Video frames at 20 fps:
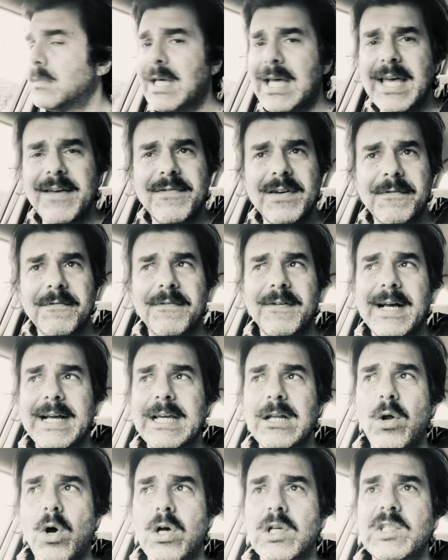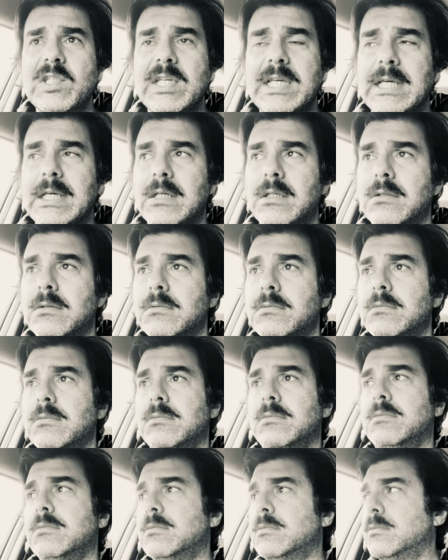Even fucking Ozzy,
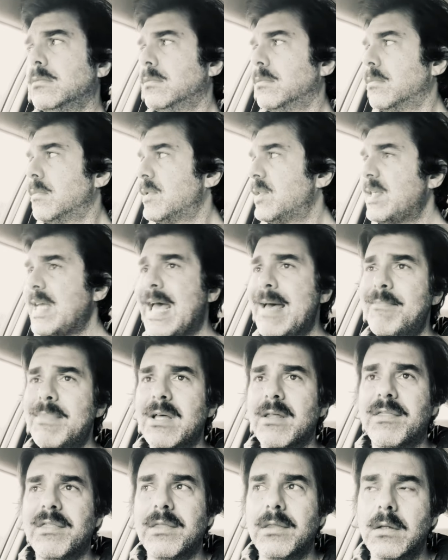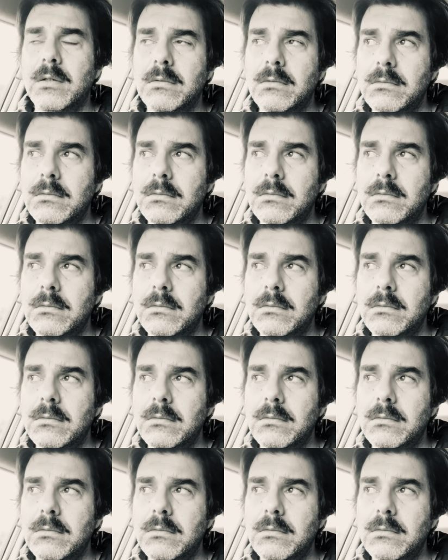Sabbath.